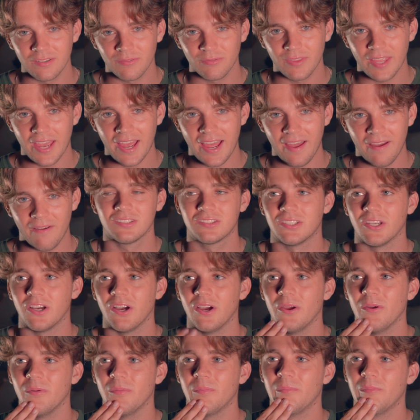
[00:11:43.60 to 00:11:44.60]
of that,
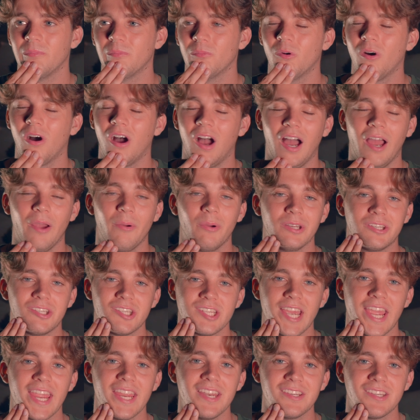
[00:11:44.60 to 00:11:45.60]
so what I would
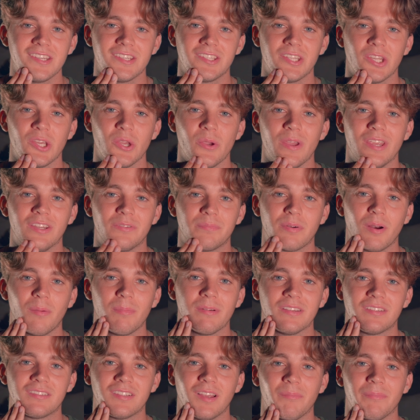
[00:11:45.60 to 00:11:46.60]
change it to is
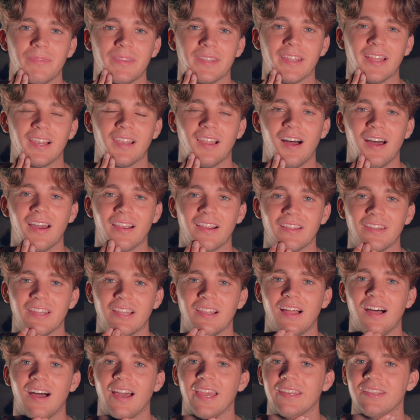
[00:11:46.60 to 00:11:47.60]
probably something along the
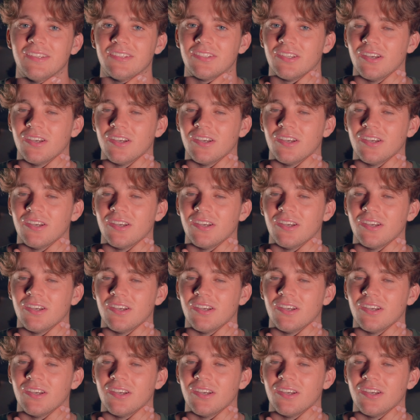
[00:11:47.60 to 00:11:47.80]
lines